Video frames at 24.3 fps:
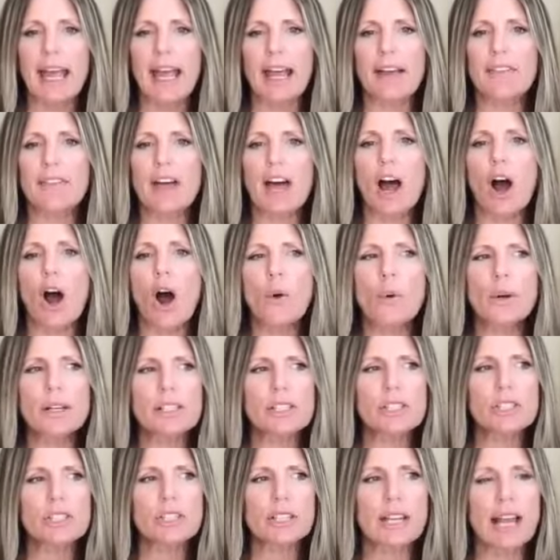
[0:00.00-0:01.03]
And that
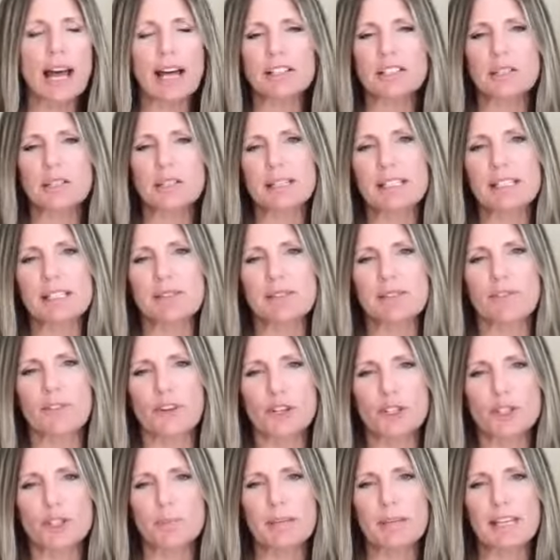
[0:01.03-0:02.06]
always stood out to me. It's in
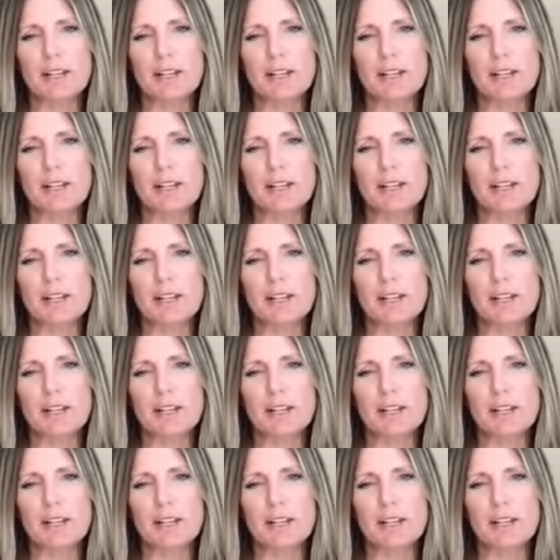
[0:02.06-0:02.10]
1